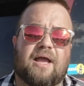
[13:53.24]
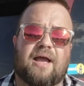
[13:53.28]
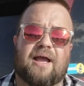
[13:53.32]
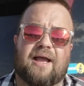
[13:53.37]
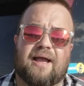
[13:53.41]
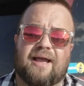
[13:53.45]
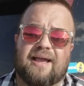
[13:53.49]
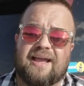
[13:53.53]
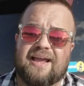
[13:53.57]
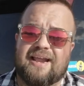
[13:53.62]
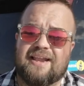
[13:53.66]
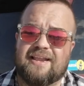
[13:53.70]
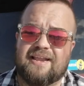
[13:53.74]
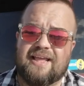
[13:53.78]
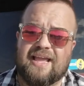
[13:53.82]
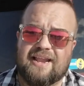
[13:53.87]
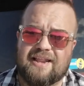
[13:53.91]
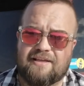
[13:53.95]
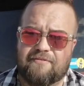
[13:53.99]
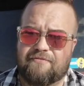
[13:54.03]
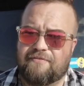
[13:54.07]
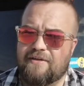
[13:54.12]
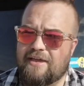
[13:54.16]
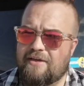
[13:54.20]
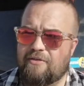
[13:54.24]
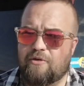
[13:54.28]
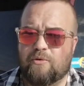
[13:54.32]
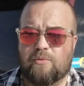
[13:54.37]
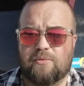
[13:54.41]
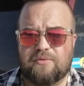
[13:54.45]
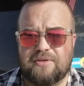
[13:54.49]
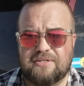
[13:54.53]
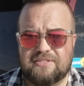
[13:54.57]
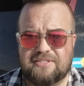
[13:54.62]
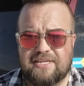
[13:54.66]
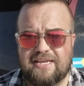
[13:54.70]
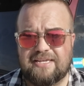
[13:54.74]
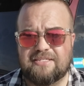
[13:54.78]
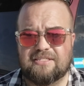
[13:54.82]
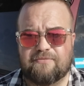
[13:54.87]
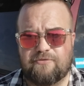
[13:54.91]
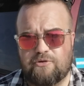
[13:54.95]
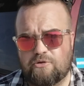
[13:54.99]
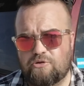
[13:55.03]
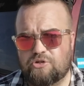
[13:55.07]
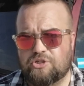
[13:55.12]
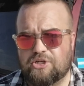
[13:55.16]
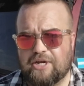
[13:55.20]
And if either one of these things,
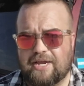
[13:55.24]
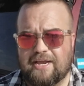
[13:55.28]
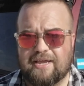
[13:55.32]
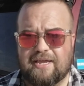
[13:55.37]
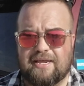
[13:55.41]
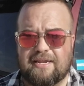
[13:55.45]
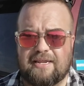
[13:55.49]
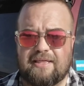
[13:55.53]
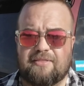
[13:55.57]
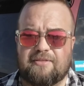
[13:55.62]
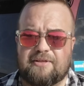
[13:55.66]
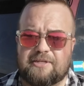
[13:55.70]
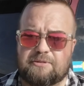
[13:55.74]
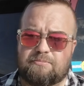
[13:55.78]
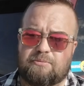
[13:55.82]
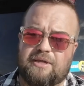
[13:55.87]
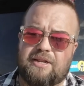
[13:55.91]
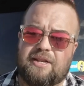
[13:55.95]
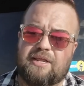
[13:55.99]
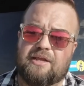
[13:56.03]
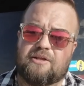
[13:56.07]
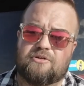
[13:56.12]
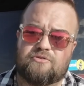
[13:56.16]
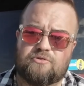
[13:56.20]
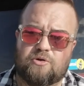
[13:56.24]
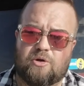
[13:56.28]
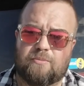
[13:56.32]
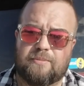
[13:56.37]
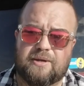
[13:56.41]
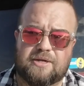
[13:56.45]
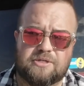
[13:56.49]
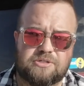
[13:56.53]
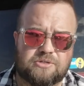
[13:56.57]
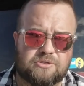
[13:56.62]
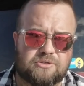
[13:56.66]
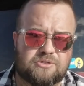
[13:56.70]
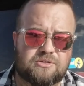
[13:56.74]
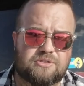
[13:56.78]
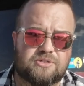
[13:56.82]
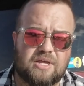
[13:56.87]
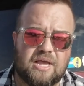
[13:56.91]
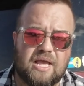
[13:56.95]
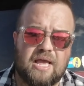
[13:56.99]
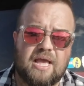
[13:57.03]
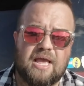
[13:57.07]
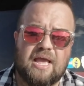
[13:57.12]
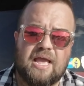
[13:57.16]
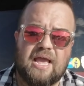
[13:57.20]
if you check any of these bleeding control measures
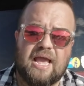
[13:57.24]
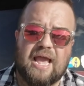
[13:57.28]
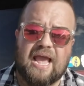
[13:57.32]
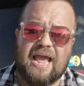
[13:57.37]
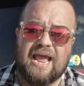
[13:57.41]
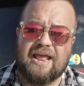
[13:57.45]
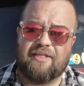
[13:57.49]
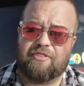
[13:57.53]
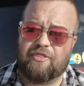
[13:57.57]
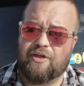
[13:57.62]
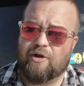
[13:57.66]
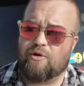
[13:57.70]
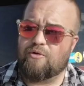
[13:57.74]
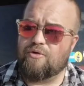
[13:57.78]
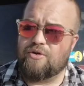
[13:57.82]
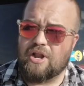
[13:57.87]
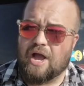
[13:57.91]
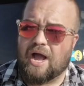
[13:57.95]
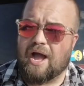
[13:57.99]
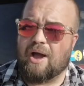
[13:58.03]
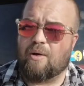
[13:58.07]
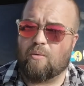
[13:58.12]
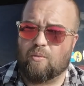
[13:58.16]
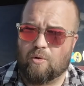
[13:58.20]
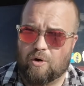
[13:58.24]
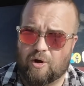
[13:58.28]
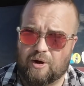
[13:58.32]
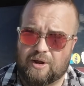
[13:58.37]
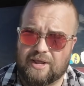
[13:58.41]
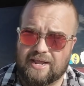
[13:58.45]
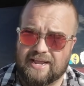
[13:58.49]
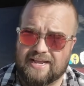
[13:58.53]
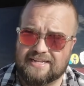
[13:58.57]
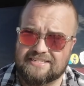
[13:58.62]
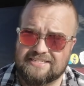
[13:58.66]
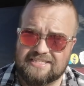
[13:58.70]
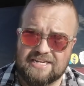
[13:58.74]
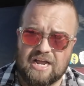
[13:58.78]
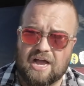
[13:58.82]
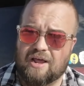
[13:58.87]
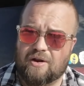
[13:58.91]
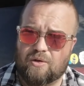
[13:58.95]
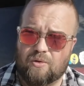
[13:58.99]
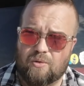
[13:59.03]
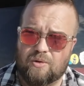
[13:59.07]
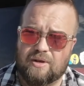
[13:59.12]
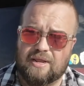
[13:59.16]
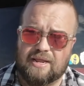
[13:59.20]
and they're not working, it's
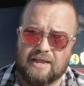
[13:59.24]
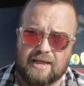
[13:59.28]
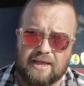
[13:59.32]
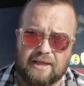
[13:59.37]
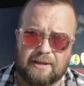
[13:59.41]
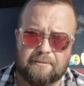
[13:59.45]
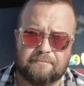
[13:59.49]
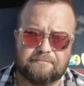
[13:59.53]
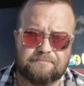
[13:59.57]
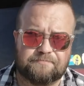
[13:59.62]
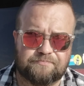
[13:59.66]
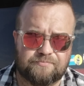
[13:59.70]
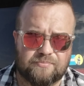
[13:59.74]
not holding up,